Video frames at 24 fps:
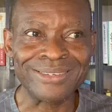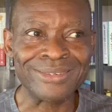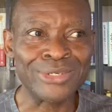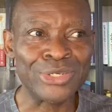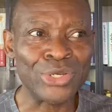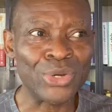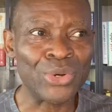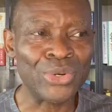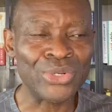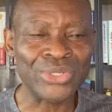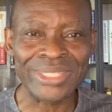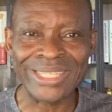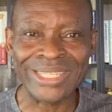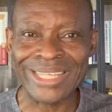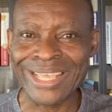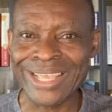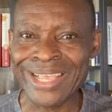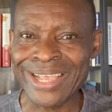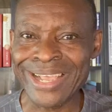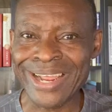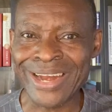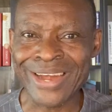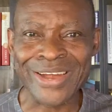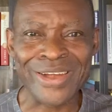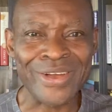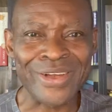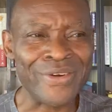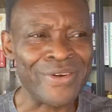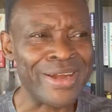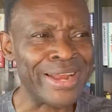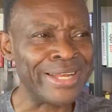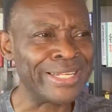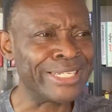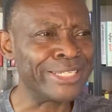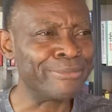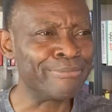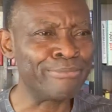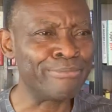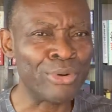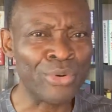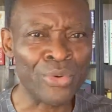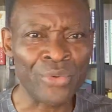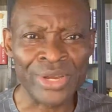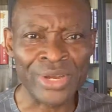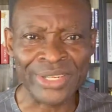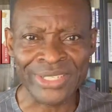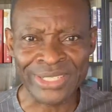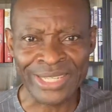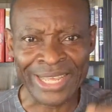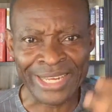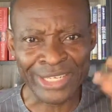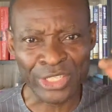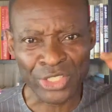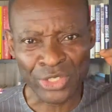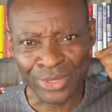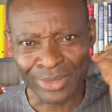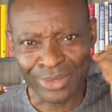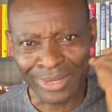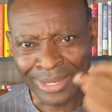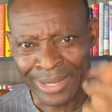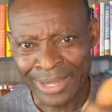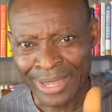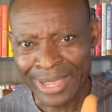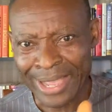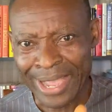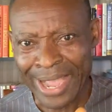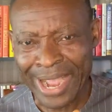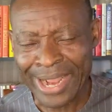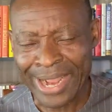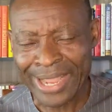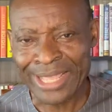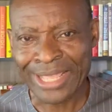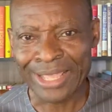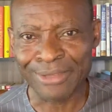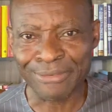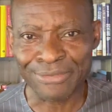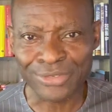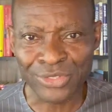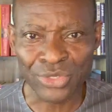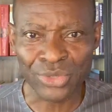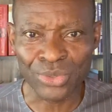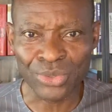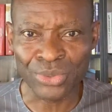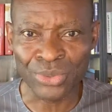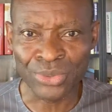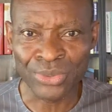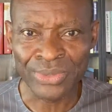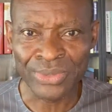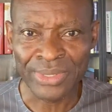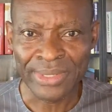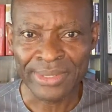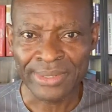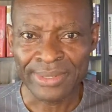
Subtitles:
does incredible research and gives you